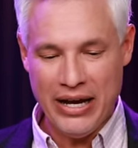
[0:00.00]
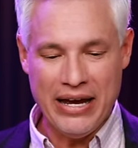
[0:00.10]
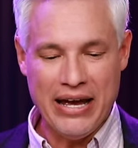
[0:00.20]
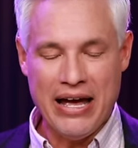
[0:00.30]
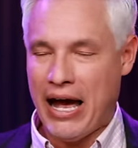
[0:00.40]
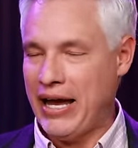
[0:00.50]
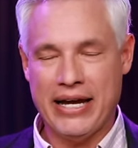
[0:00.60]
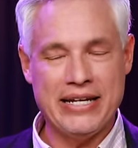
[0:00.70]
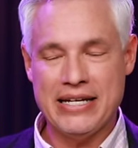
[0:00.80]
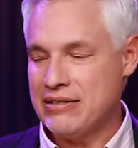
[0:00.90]
I, I
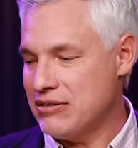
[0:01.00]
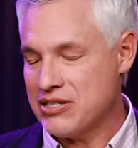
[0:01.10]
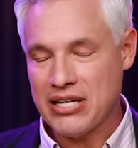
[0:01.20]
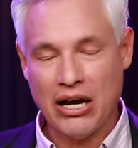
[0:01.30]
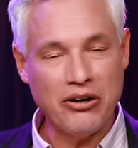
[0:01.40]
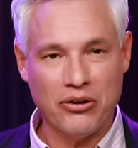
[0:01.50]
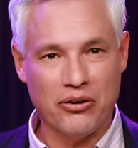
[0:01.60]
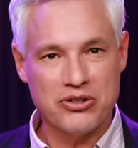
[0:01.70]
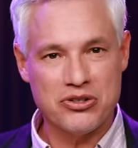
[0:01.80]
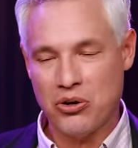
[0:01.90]
need cellular
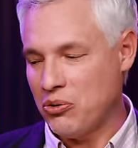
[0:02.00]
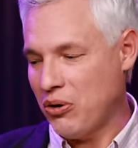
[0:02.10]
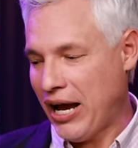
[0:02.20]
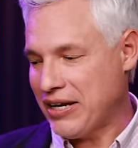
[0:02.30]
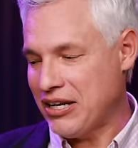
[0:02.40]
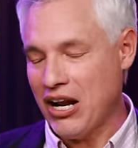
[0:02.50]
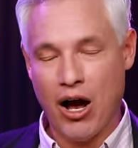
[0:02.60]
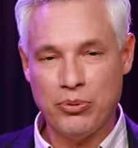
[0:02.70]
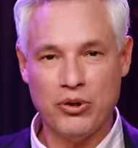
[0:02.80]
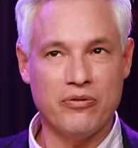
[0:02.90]
so I can
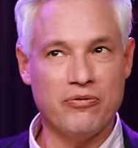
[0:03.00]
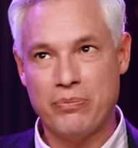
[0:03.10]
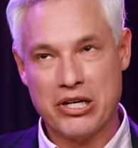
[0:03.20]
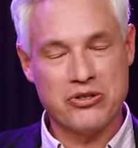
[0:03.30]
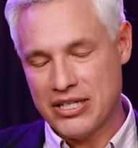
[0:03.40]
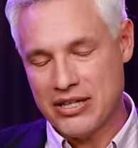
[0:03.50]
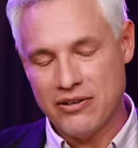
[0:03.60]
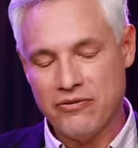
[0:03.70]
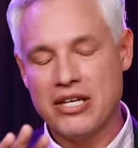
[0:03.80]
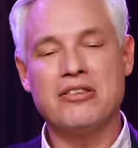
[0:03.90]
upload pictures. And
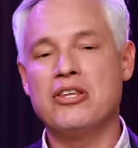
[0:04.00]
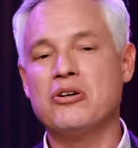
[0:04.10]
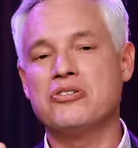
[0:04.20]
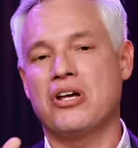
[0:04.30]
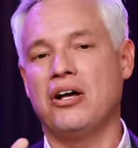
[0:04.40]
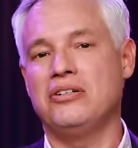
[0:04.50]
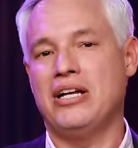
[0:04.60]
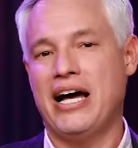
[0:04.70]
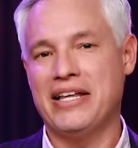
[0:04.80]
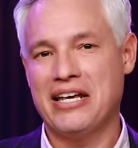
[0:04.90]
the, there's a
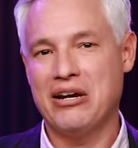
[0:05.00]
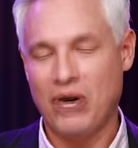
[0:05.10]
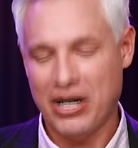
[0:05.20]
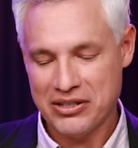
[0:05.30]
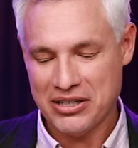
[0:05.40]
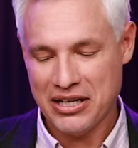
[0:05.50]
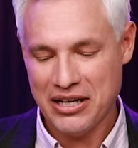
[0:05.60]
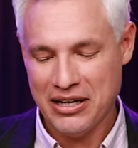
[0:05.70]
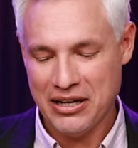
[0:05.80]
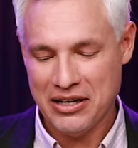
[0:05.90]
lot that I want.
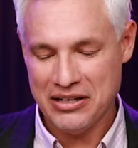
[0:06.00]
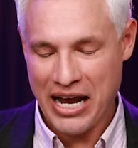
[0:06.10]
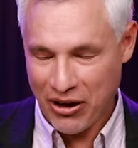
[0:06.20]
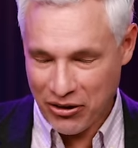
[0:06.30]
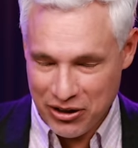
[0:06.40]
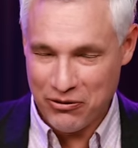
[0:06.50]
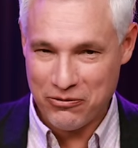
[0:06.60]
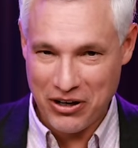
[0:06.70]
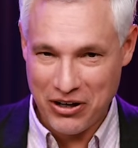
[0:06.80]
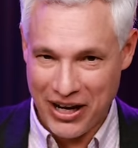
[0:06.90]
Now that you've
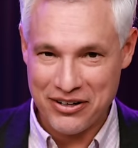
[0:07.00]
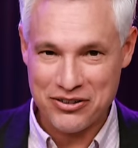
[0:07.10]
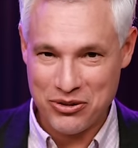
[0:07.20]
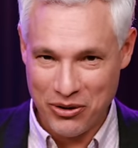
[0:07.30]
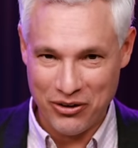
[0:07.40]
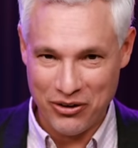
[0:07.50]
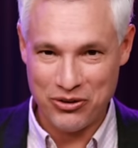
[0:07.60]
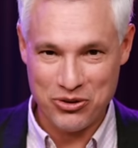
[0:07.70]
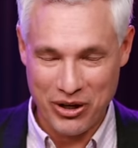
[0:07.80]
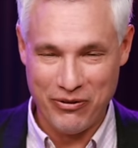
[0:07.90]
got to
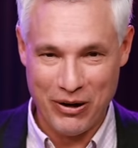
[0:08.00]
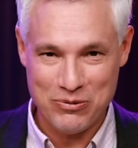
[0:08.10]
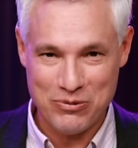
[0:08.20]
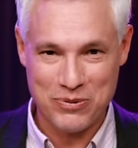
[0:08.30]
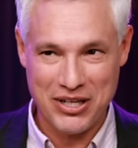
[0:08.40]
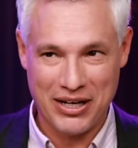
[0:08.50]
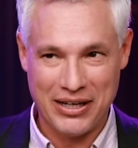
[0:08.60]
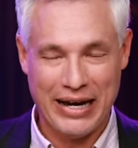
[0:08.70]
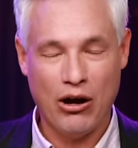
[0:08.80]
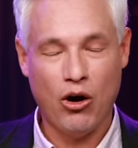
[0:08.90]
120 frames per second,
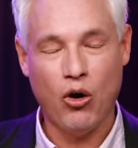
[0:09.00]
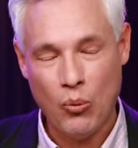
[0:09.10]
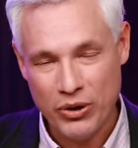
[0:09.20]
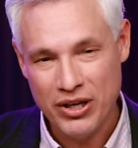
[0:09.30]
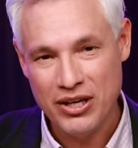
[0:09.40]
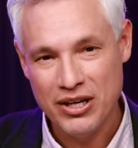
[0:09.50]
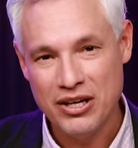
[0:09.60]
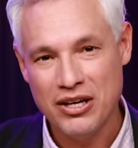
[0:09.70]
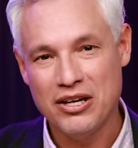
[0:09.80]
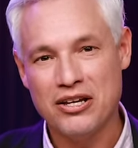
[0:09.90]
I hope
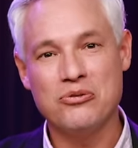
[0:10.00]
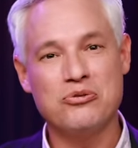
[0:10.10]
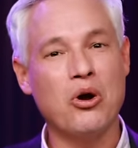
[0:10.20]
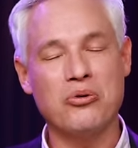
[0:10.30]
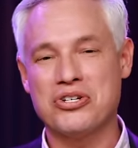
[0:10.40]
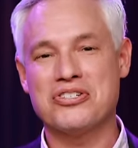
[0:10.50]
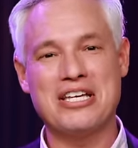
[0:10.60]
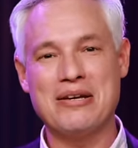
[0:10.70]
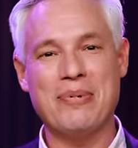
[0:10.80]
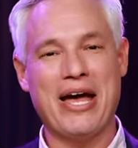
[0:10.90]
you don't just
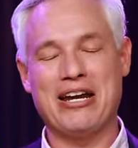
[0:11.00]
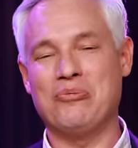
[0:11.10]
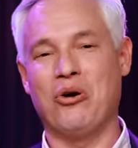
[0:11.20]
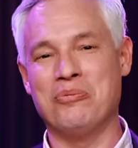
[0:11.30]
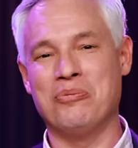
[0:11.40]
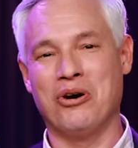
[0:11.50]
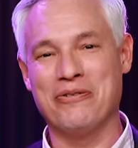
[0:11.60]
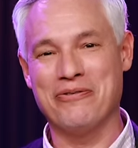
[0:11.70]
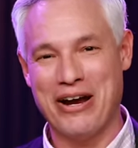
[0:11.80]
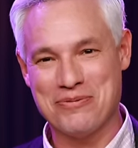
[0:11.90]
keep adding more and more
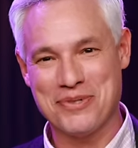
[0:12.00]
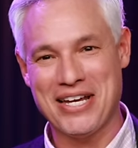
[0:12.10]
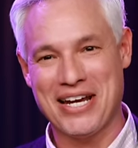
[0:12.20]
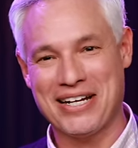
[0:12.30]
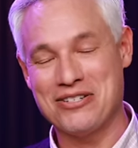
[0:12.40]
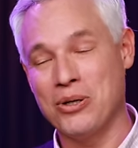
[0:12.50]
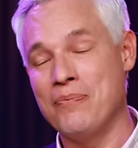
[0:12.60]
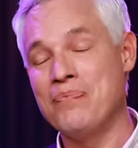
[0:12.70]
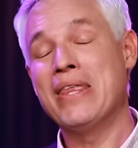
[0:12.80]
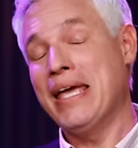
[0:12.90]
frames per second to it.
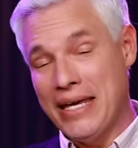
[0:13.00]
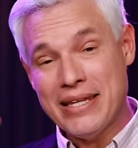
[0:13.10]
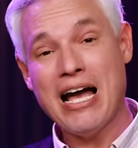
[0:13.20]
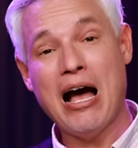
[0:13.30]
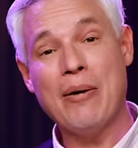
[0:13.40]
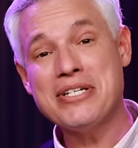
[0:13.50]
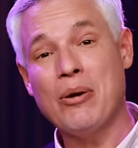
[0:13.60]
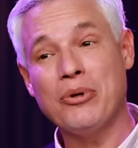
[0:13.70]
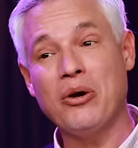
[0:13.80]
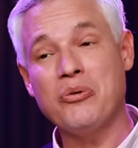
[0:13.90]
In the comments down
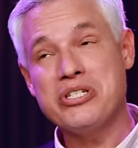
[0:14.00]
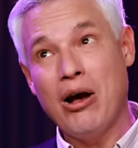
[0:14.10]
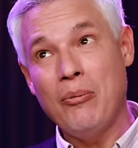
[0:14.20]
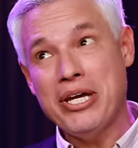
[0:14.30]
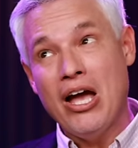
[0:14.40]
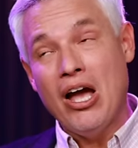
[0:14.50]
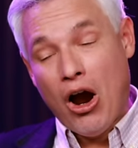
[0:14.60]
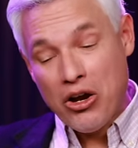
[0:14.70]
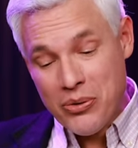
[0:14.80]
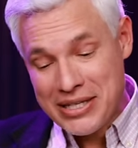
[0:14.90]
below, tell me, are
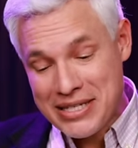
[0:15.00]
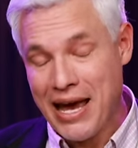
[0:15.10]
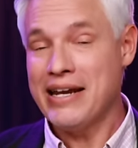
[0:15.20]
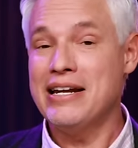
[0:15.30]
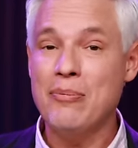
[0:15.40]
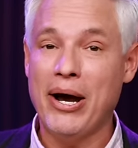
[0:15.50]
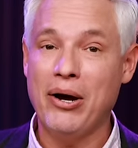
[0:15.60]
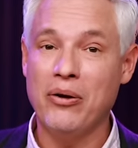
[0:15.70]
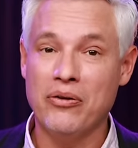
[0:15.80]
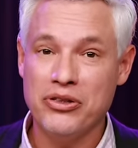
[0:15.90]
you excited about
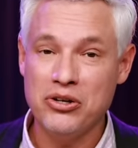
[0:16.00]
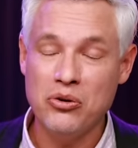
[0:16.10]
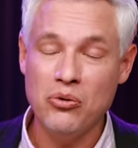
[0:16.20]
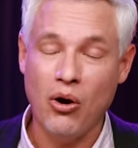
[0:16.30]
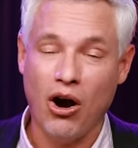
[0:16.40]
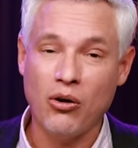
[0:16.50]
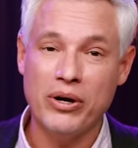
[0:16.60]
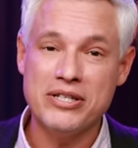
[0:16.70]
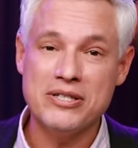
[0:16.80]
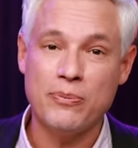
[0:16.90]
the new
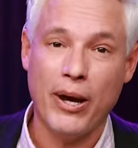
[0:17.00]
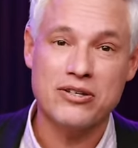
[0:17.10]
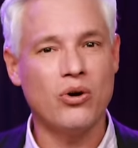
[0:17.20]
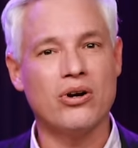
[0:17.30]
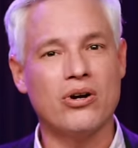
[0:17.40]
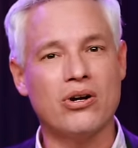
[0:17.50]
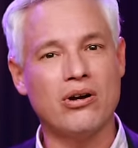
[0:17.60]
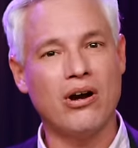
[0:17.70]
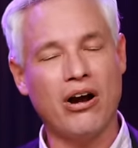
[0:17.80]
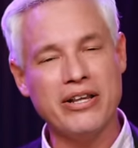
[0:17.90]
R1 specs or
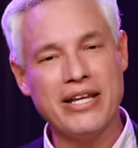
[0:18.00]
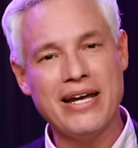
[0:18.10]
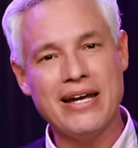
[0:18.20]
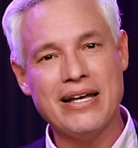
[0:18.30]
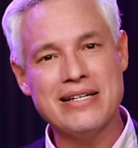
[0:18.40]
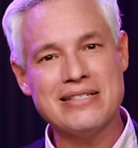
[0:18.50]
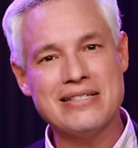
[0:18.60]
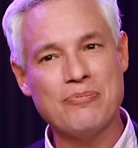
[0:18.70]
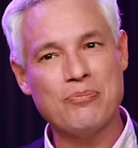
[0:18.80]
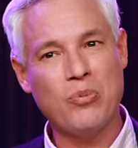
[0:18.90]
are they a
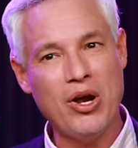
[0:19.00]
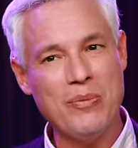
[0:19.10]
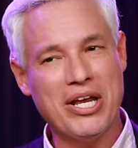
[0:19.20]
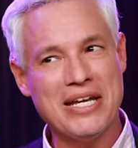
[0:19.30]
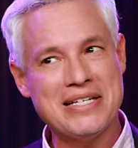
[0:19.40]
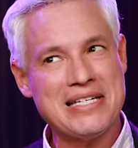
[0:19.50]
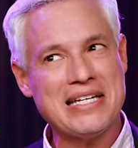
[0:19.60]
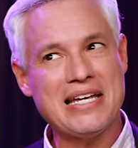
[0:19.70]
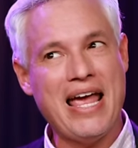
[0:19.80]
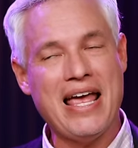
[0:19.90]
disappointment? Is
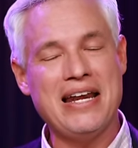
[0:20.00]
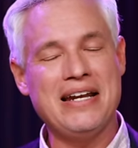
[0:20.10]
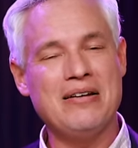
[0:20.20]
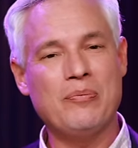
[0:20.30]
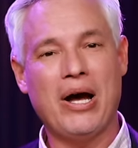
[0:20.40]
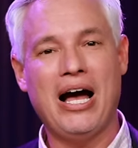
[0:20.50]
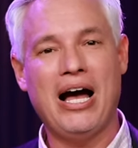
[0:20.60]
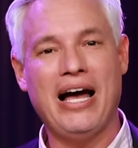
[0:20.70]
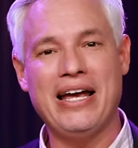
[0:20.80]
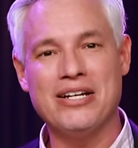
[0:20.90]
Canon
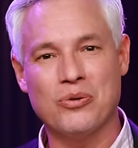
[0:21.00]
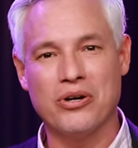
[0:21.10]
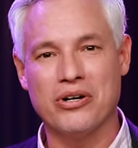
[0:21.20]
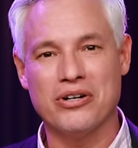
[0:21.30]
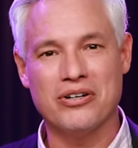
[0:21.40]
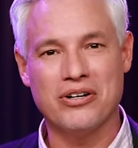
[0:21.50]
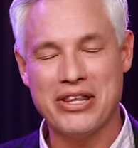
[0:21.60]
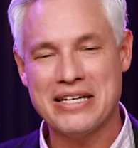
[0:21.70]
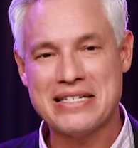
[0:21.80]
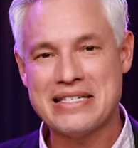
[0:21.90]
behind or are
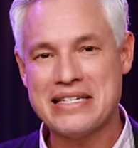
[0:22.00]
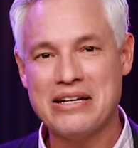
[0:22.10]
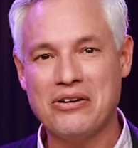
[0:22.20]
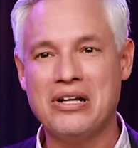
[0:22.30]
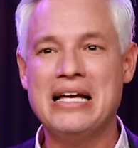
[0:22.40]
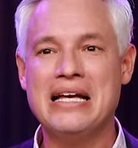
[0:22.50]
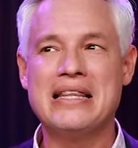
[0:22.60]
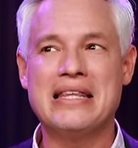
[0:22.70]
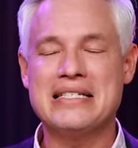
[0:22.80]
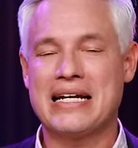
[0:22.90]
they still the
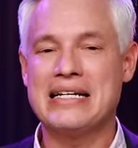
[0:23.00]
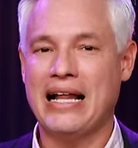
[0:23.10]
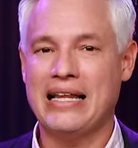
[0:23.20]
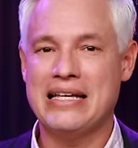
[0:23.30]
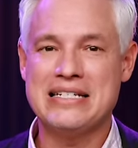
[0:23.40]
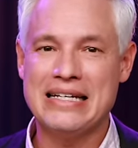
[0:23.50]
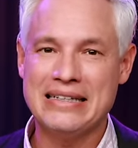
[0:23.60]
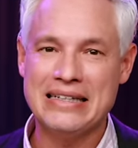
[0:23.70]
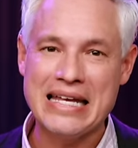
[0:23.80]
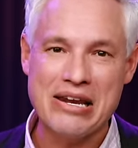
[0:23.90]
technology
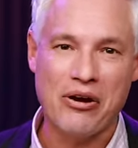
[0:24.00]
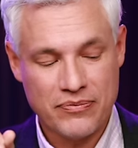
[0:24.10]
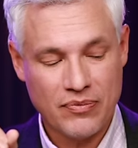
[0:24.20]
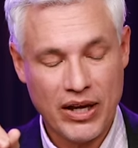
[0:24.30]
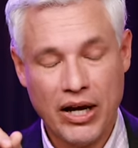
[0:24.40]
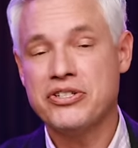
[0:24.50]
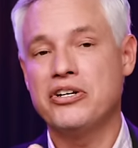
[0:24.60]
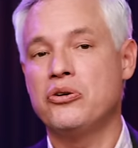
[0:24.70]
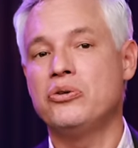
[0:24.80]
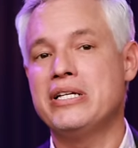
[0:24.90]
leader. I'll tell you
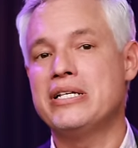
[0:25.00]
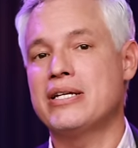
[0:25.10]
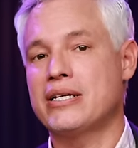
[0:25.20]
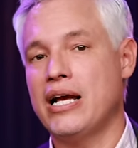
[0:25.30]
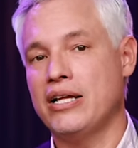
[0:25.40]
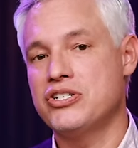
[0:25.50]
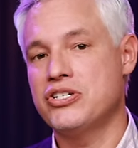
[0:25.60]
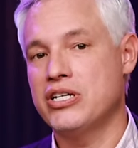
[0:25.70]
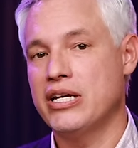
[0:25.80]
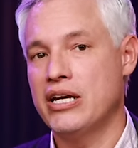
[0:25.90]
who leads
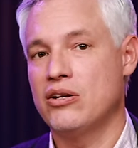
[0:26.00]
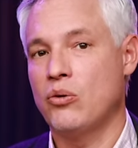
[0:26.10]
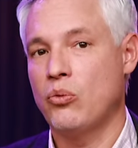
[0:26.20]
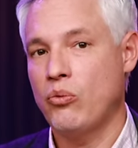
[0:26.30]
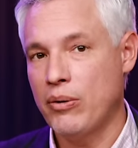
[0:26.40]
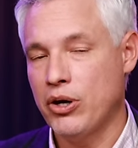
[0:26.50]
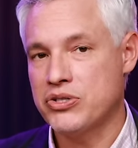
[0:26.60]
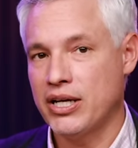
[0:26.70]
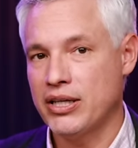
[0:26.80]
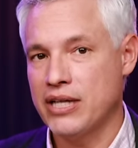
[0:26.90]
technology in web
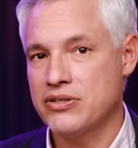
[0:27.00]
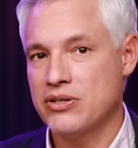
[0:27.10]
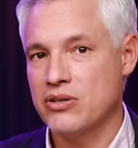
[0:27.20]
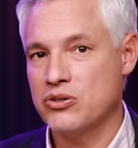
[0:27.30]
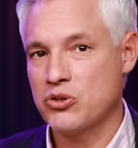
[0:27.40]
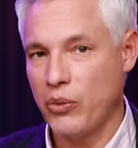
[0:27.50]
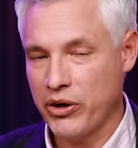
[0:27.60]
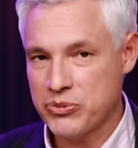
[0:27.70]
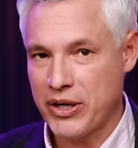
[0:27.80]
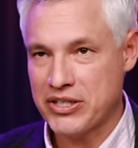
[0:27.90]
hosting, and that's
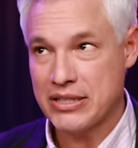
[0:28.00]
Squarespace.